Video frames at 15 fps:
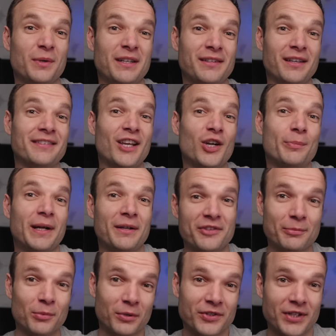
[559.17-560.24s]
It does help out
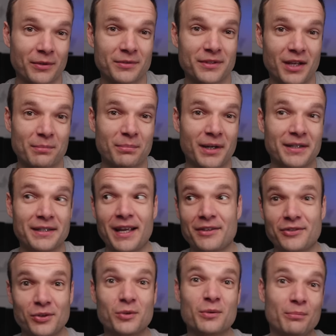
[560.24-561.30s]
smaller channels like mine get
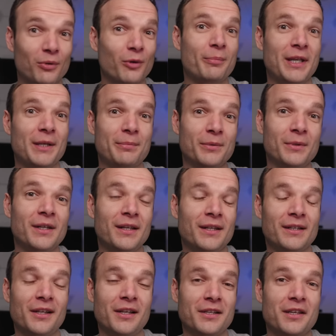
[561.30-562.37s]
to more people
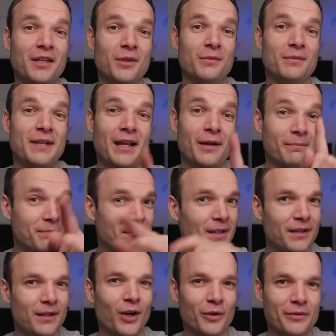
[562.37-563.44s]
like you. Now,
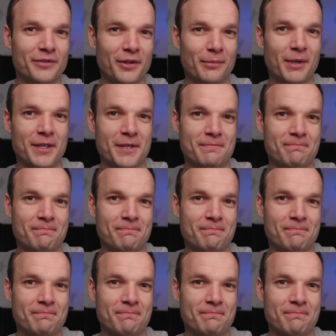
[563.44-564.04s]
onto the money.